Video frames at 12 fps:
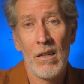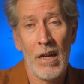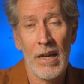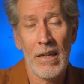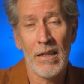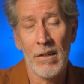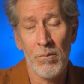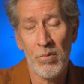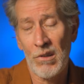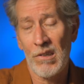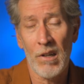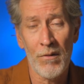and it
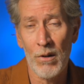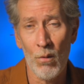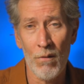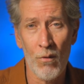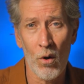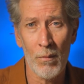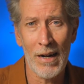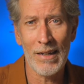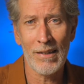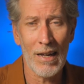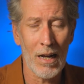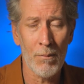puts stuff into a
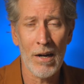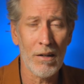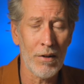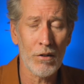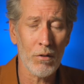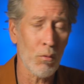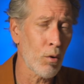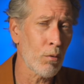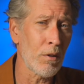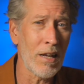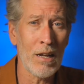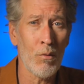format that I might eventually work
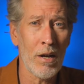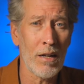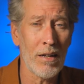with anyway.